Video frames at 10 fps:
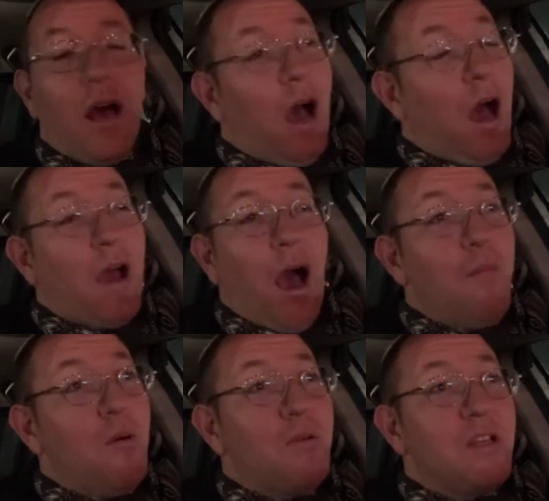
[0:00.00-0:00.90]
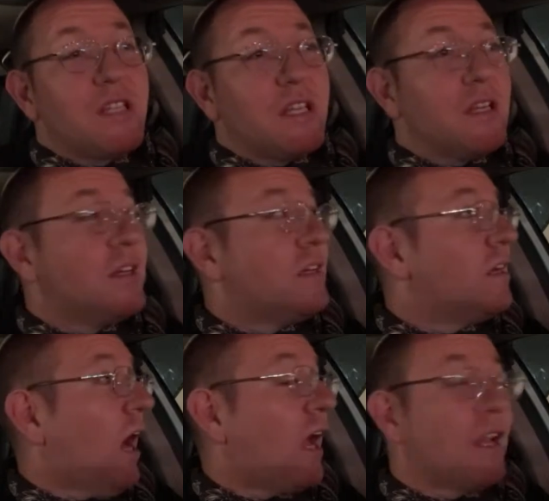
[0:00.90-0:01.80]
I've been busy.
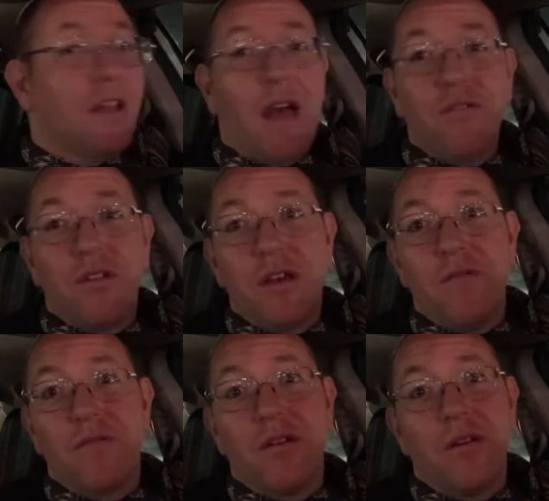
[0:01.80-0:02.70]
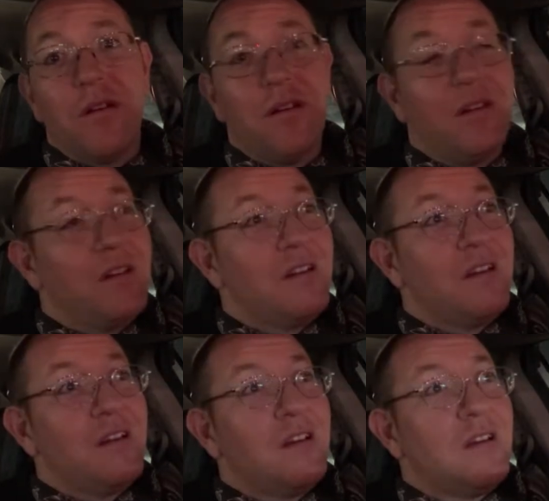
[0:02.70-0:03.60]
I got a life to live.
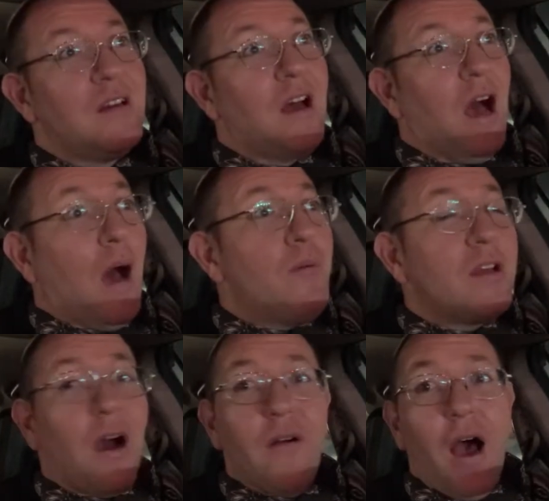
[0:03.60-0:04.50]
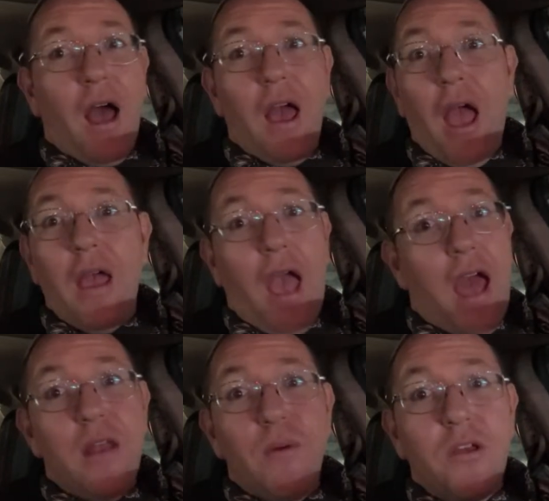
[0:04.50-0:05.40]
I've been hey,
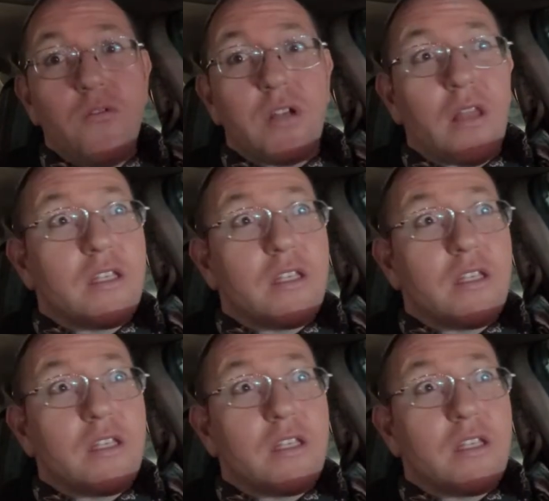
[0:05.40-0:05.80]
anybody who's on the